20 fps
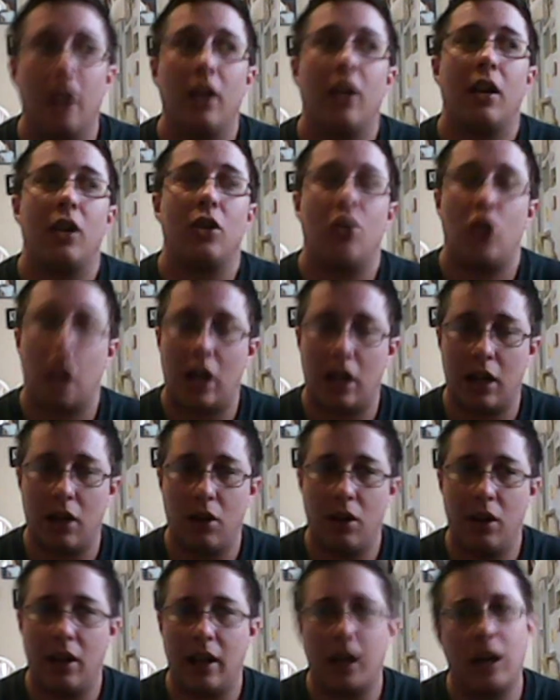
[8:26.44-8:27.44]
channel,
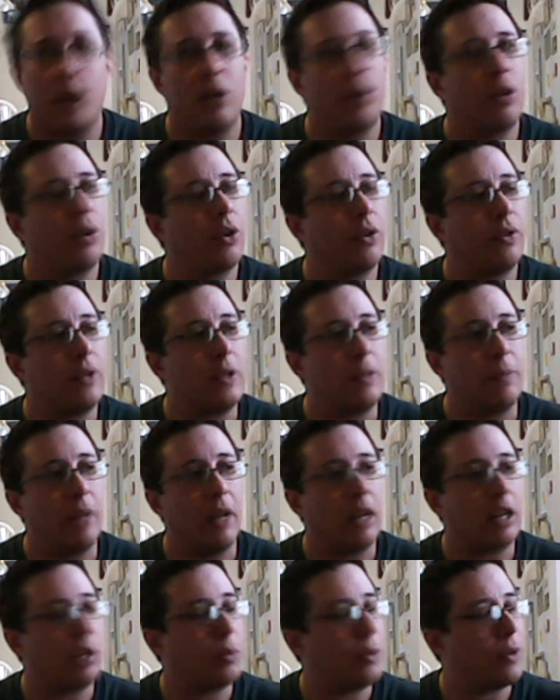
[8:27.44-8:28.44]
and I don't know if he's
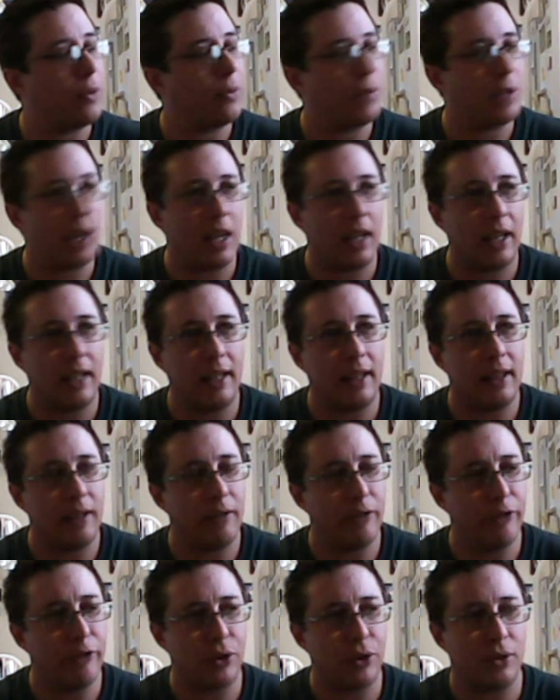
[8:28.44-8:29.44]
blocked me from saying anything
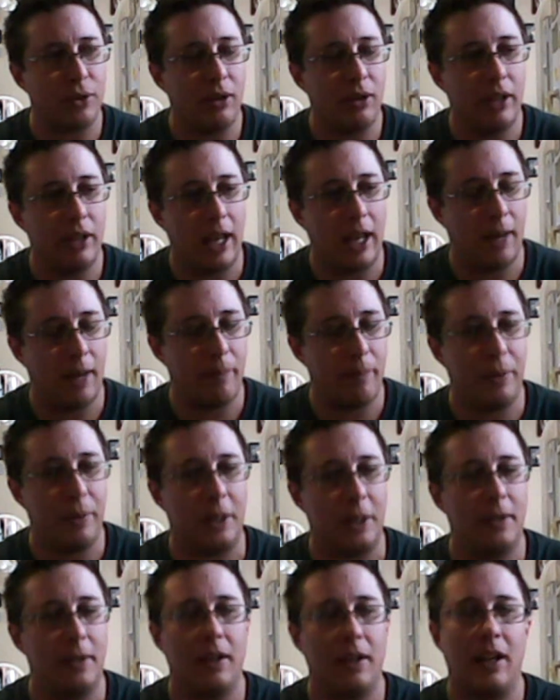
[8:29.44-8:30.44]
further on that, but
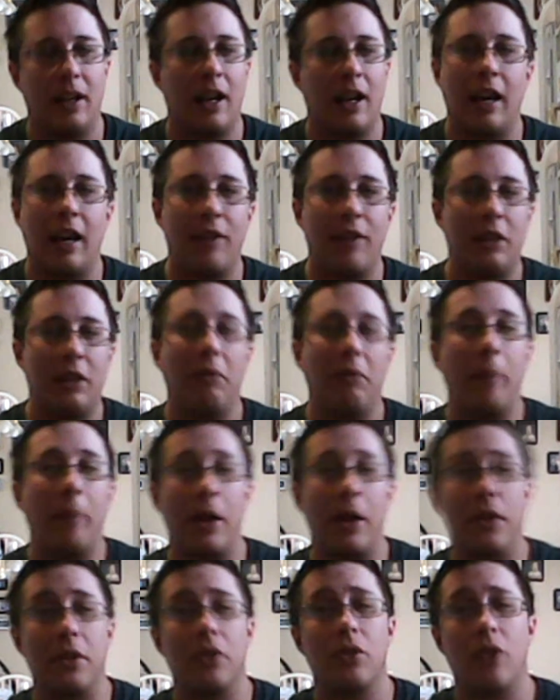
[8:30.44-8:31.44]
I haven't even
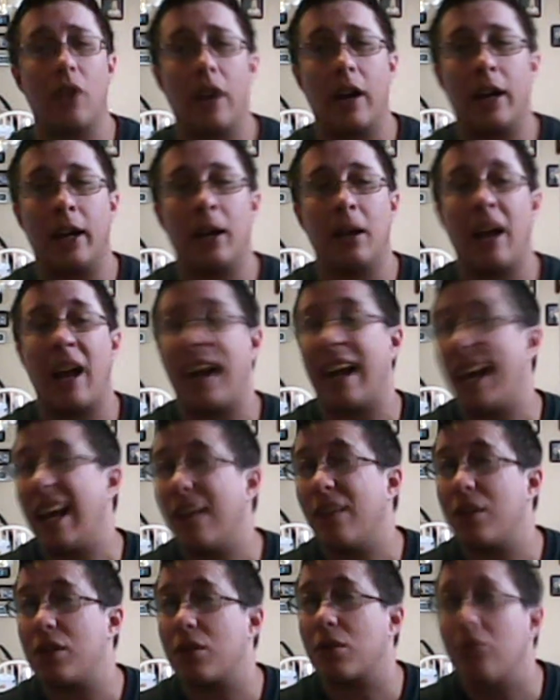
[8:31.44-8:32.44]
bothered trying. I have a
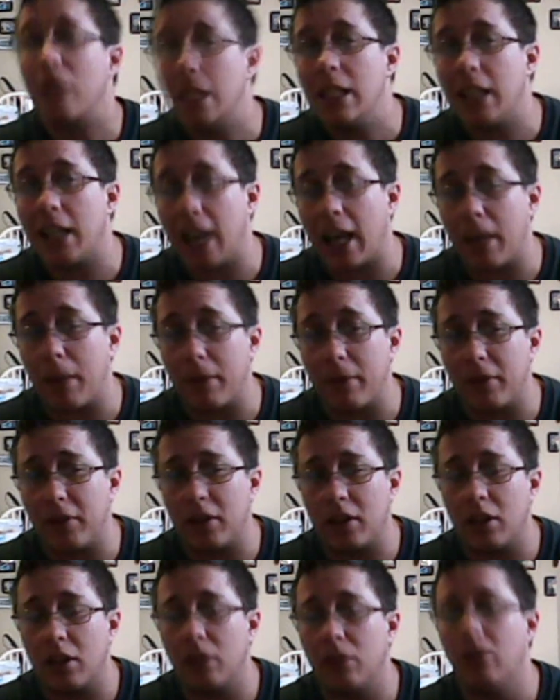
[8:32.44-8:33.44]
screen cap of it,
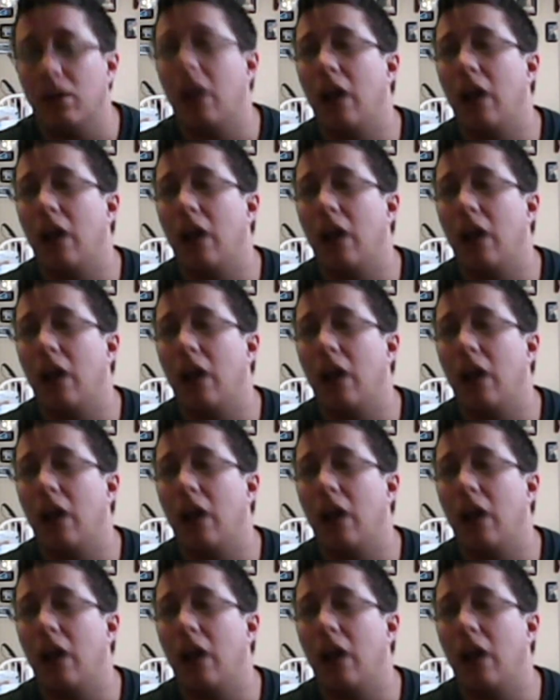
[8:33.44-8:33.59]
though.